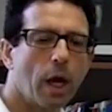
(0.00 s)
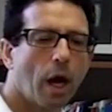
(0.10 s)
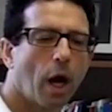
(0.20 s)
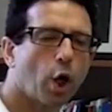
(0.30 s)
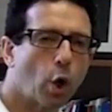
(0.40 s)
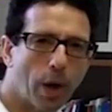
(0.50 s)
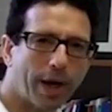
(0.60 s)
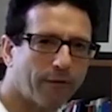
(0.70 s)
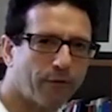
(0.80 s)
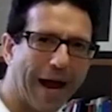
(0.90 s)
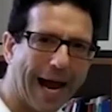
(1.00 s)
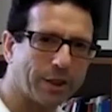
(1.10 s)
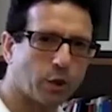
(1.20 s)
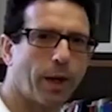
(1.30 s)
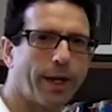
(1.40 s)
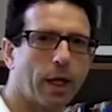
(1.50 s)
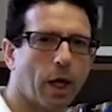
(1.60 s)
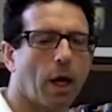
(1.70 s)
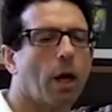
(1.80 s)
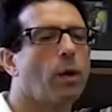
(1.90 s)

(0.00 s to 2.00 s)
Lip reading: A quick, fast way to go